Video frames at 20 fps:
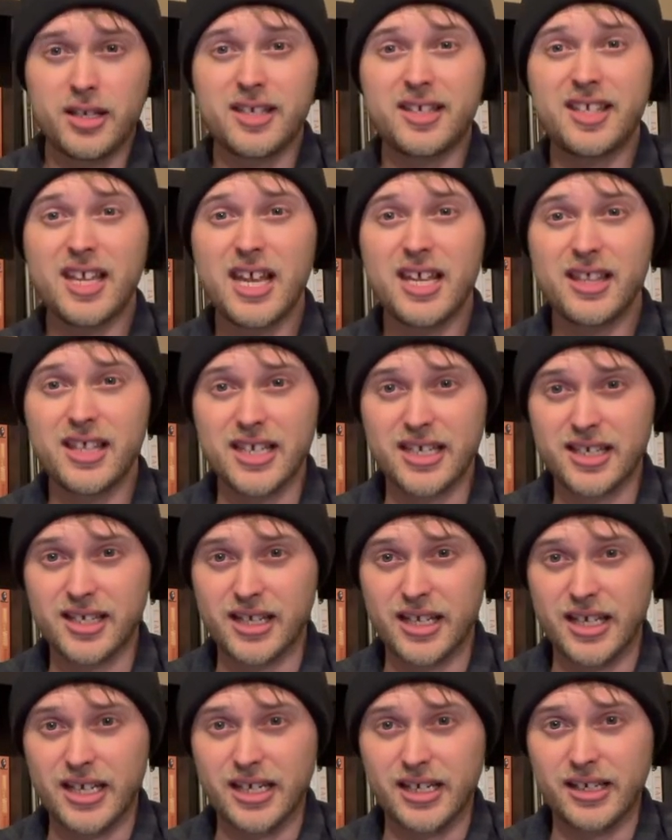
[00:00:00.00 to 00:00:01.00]
To say
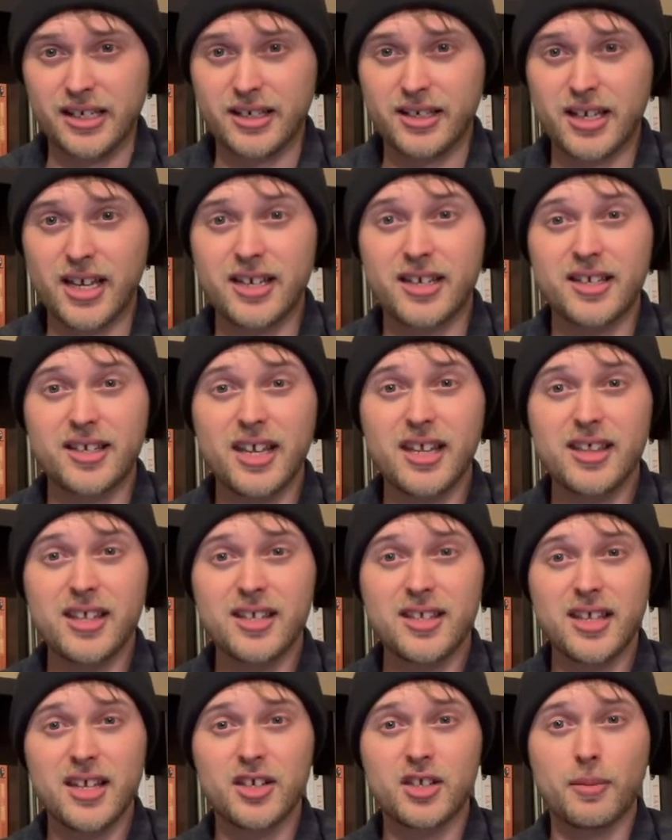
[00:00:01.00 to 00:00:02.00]
these things, and to
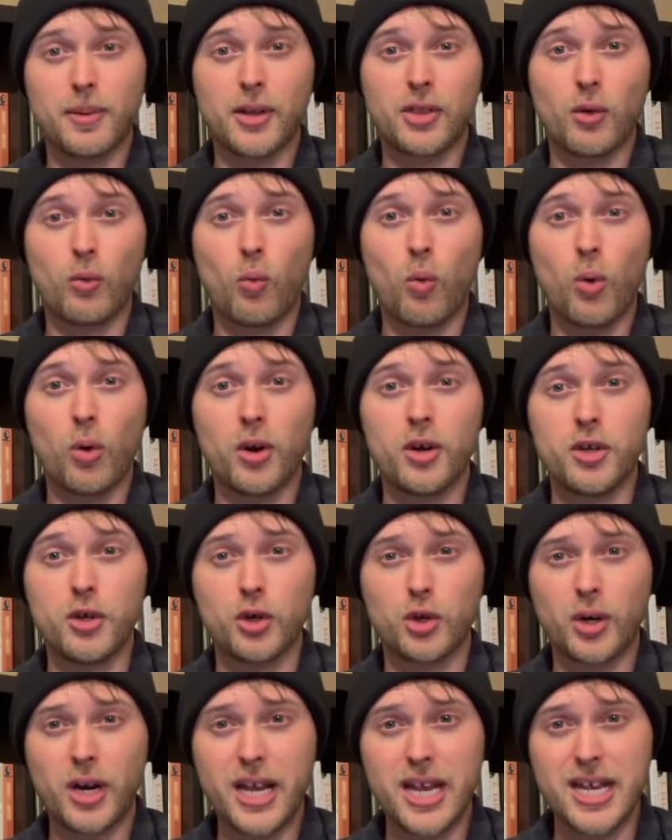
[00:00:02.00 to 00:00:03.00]
say these things about the war
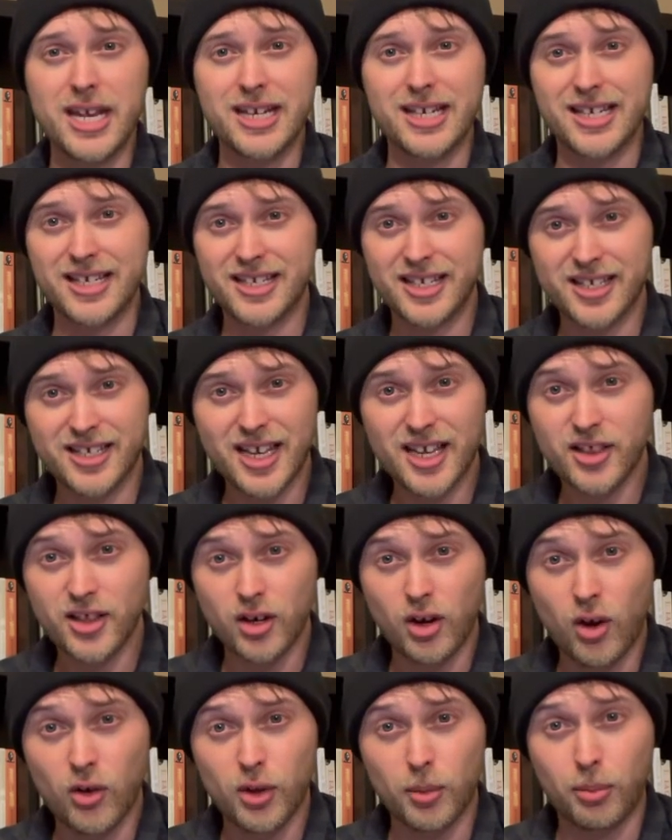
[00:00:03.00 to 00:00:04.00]
in Ukraine, is to
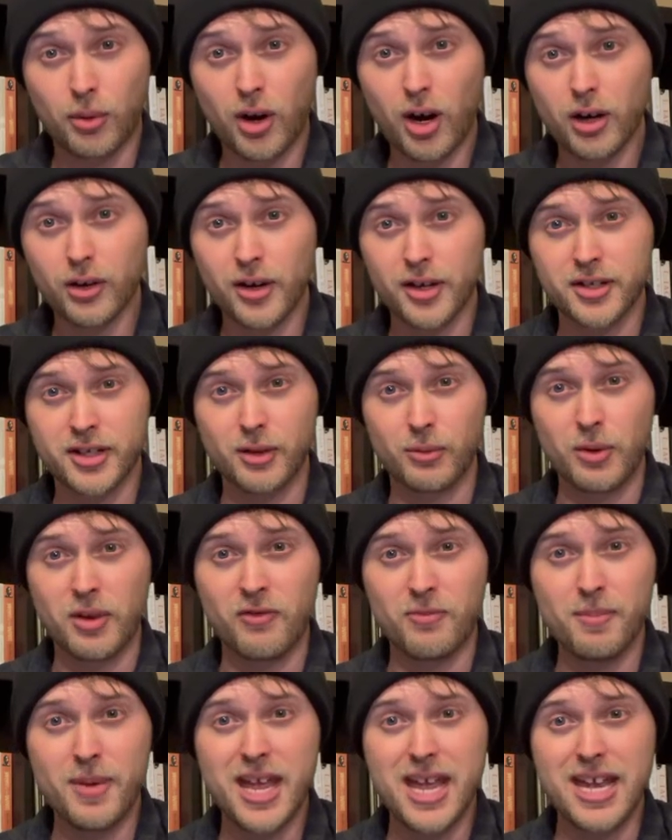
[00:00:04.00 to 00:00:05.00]
say that all the progress that
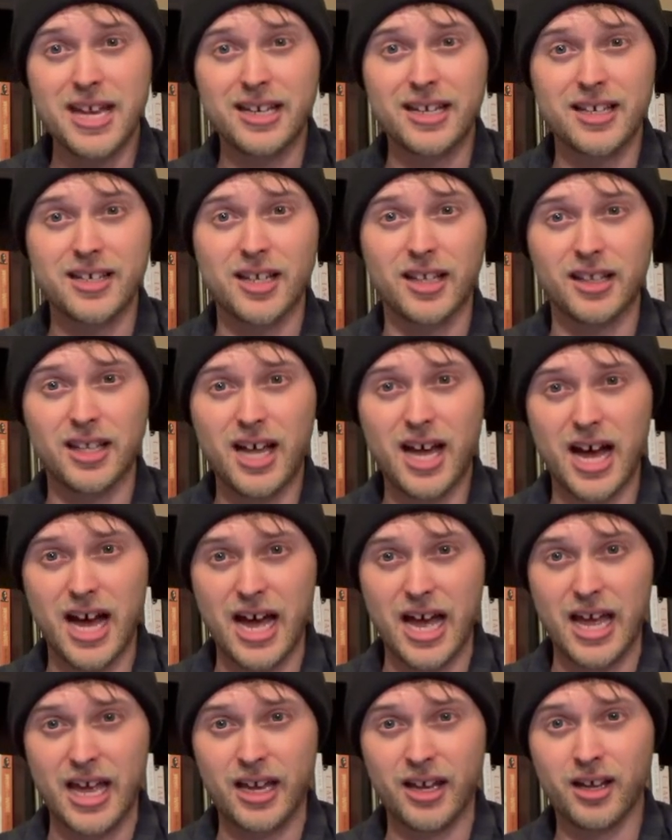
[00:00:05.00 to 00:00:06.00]
we've made is a
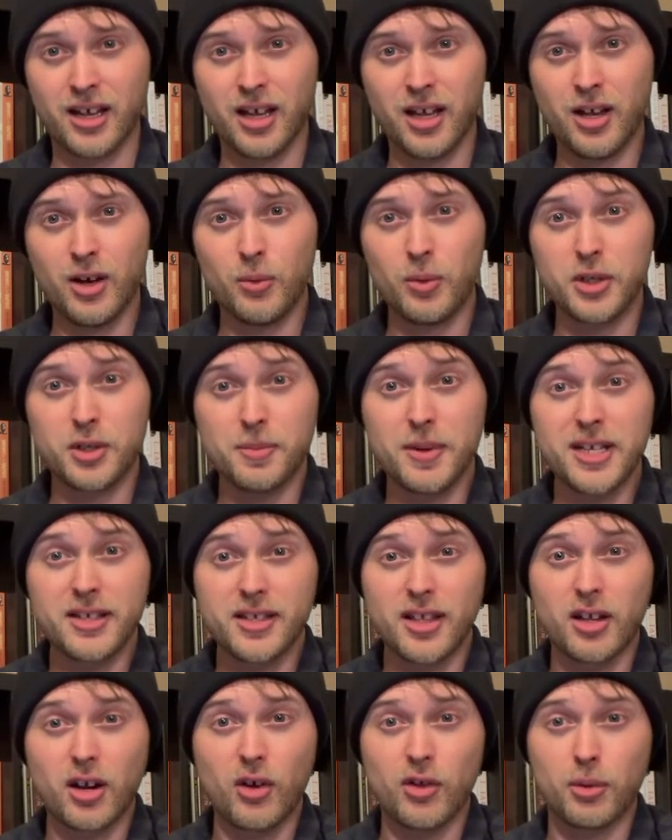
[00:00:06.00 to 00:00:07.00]
lie, which
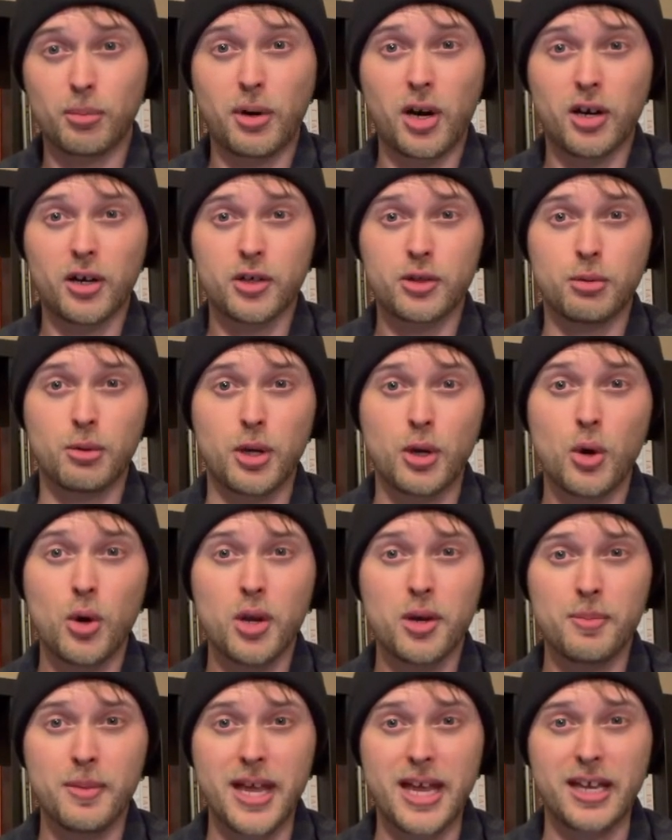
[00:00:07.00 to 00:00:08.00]
means that all the progress we
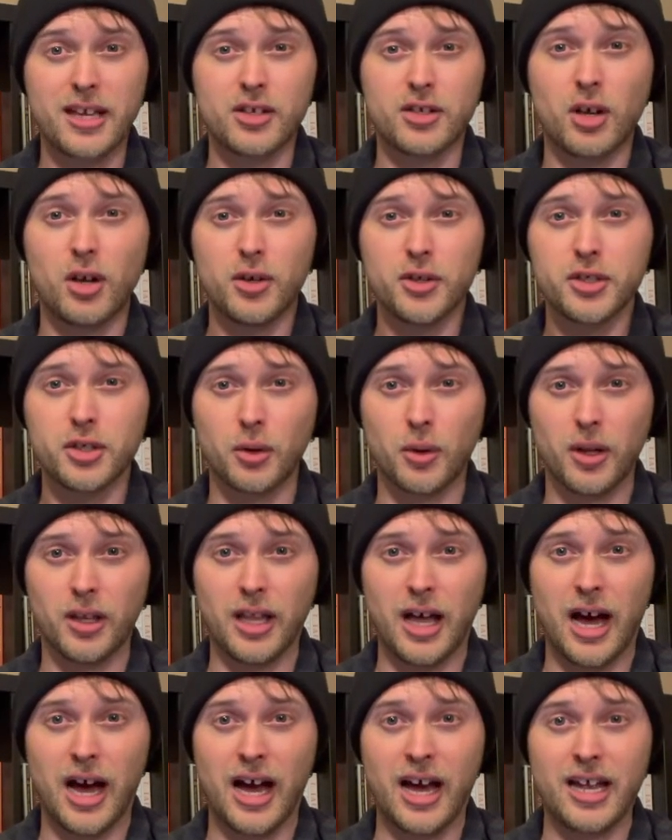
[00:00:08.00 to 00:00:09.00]
could make is also
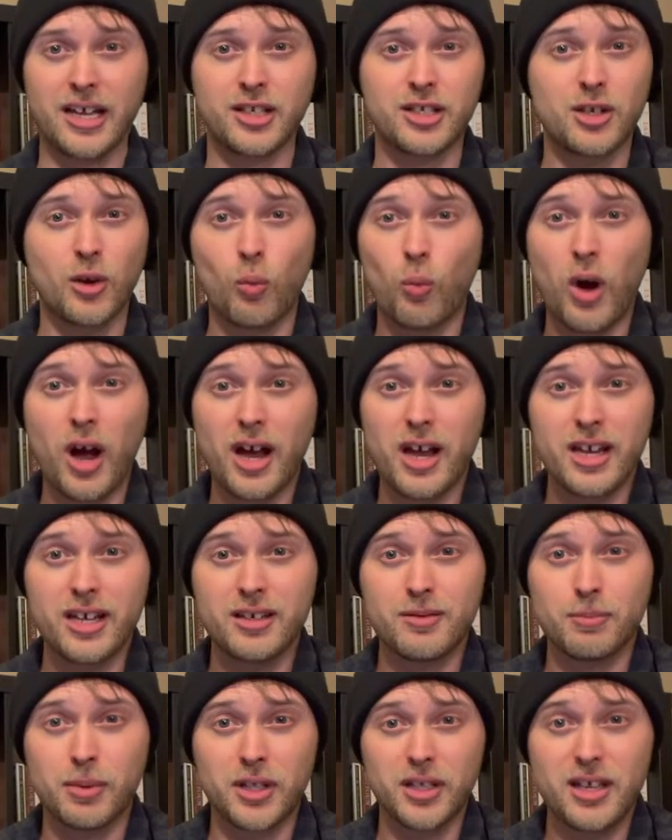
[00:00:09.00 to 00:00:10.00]
a lie, so
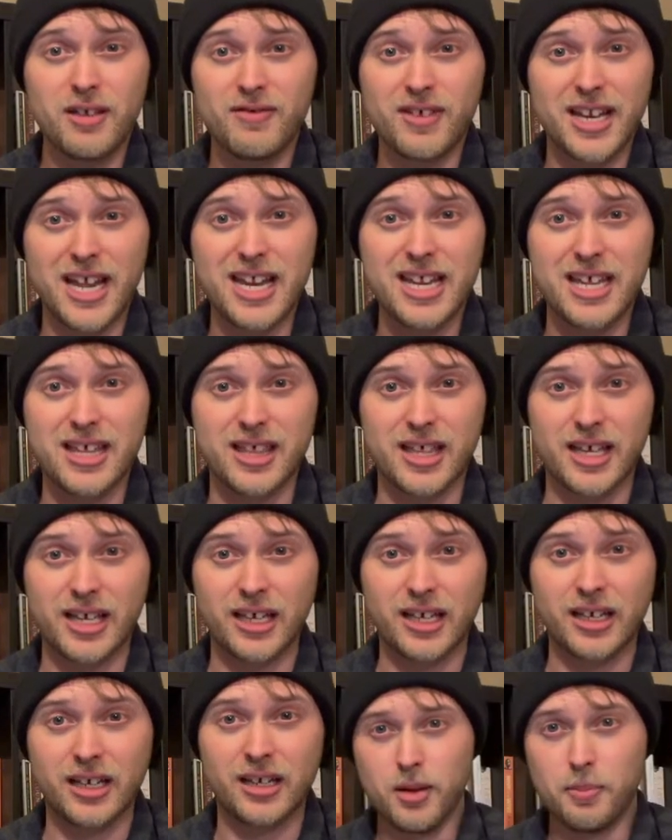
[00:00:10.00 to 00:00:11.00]
why believe in
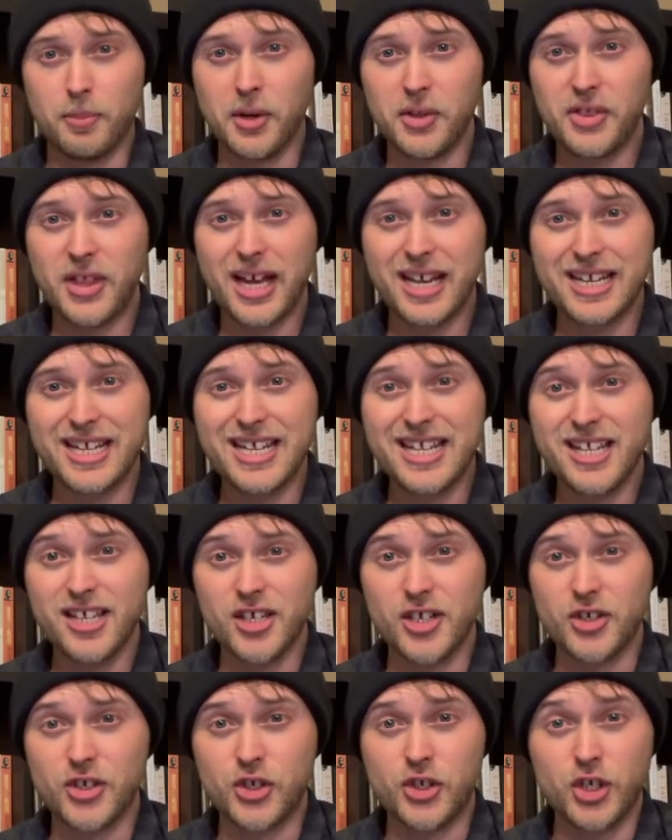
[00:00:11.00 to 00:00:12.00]
anything? But that
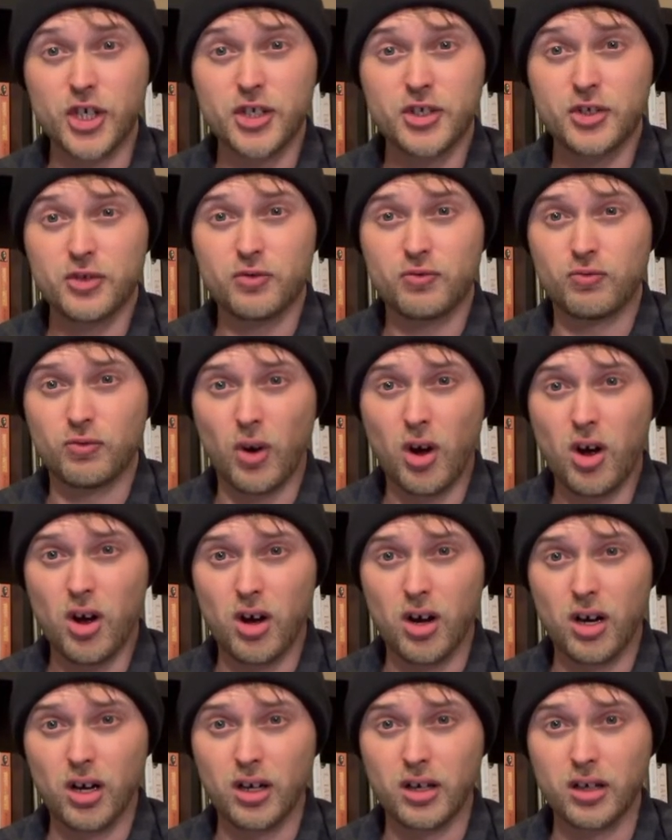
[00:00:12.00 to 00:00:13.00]
is just
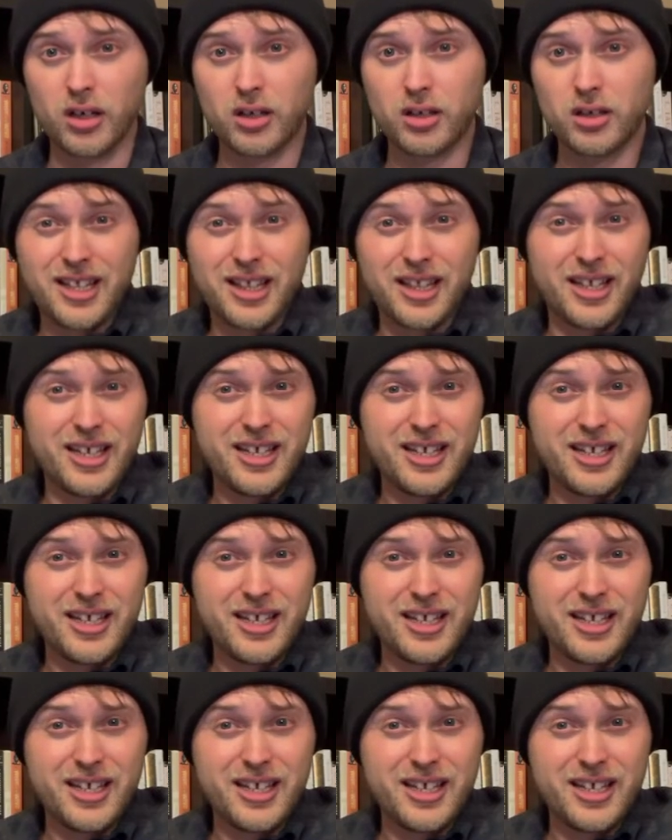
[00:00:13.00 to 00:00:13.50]
wrong.